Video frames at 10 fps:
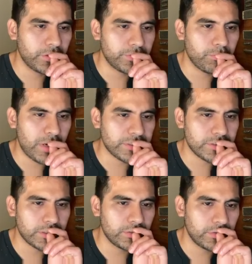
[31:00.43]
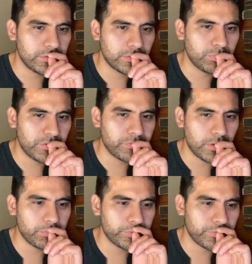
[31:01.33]
is a package that contains 6 buffer
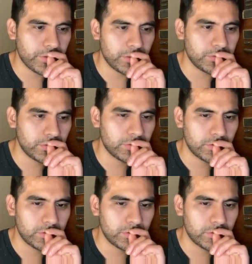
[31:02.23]
amplifiers.